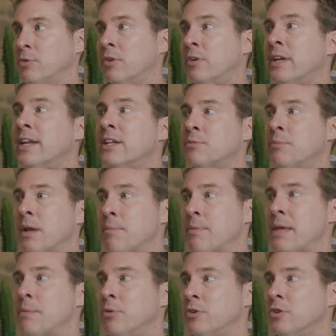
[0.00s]
We don't need as many
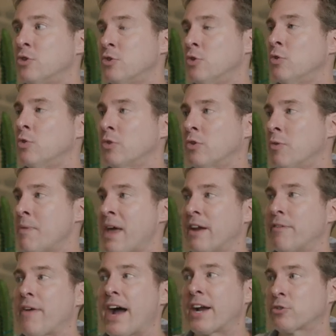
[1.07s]
people to
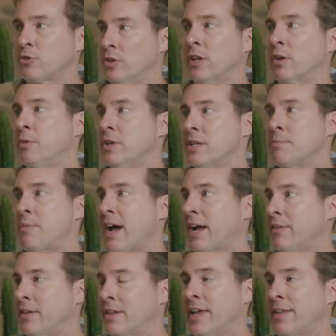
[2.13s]
manufacture like we did
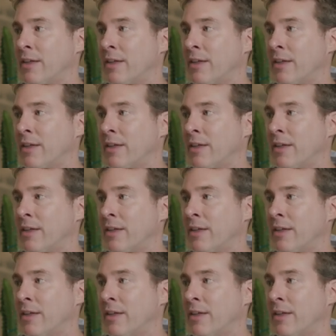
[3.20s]
back in the day.